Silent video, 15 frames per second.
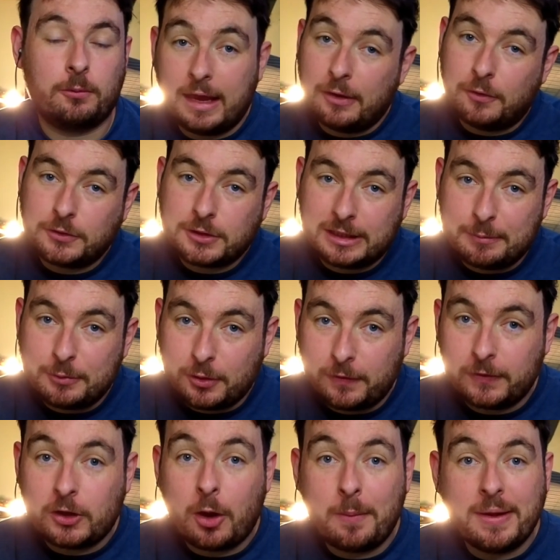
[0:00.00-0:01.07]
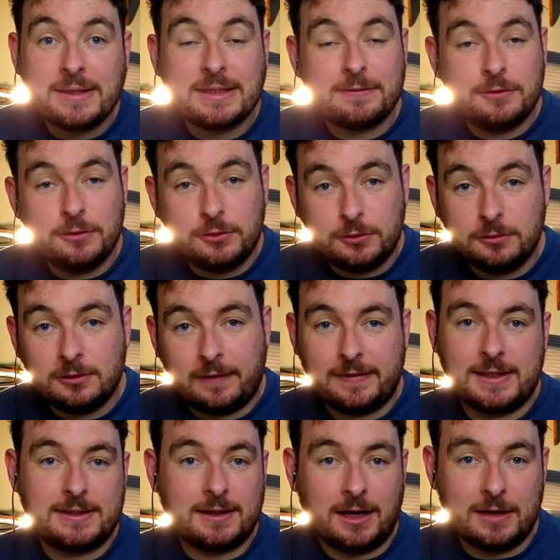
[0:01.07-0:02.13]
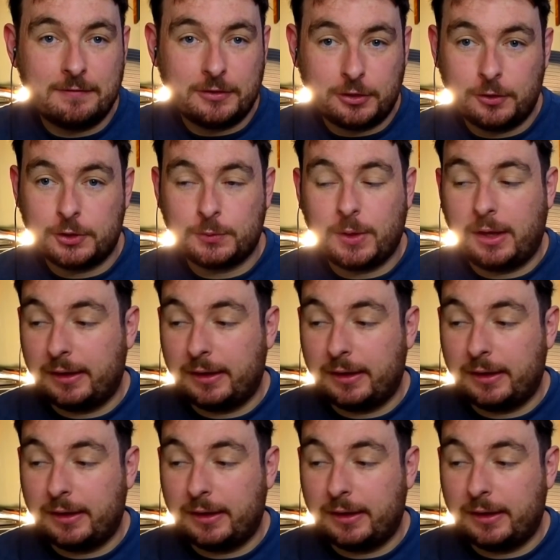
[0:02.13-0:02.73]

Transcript: And also let me know in the comments if you do like this style of video as well.